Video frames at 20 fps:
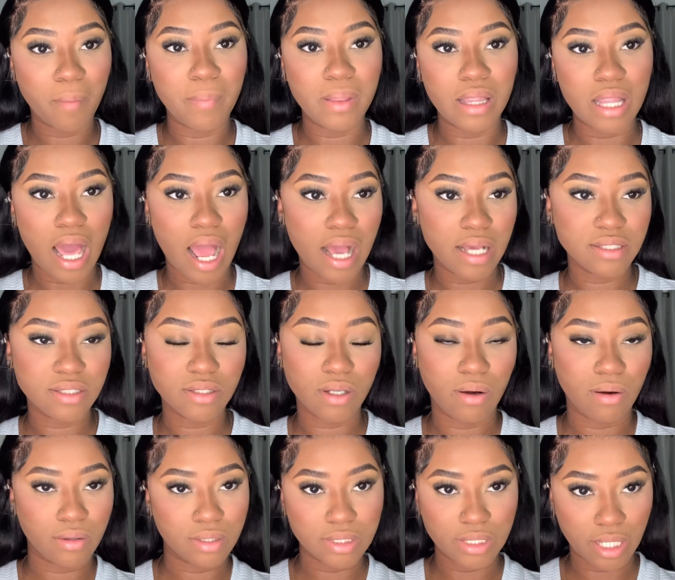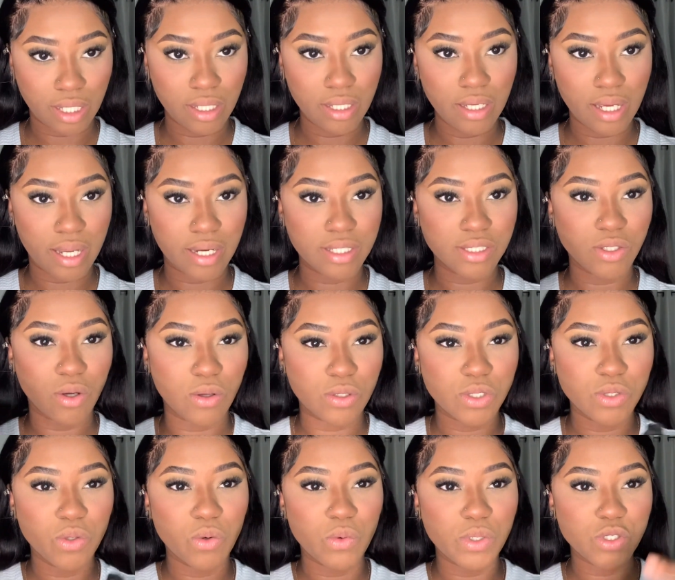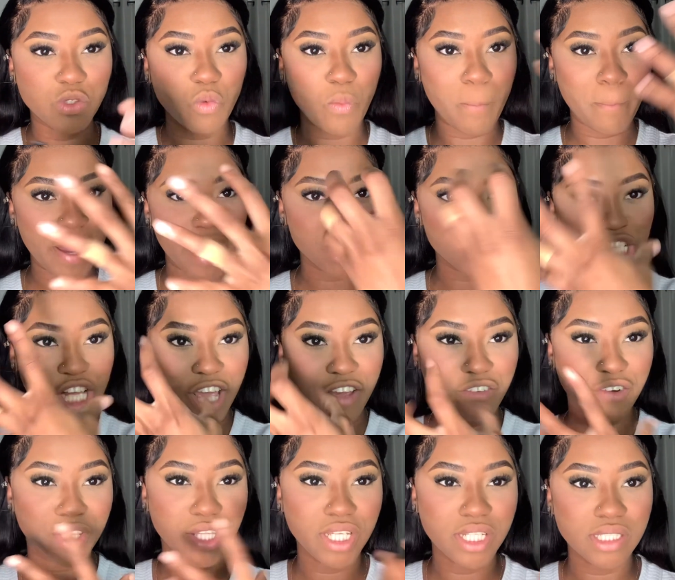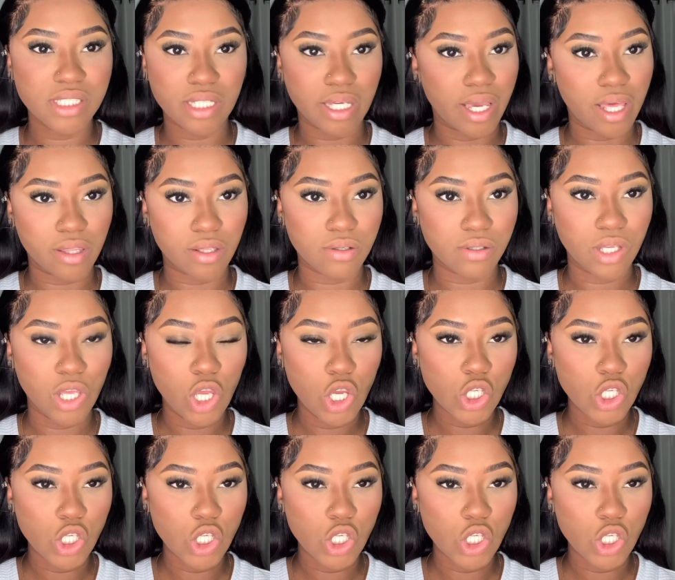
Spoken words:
last all day, and it's also going to mesh everything together.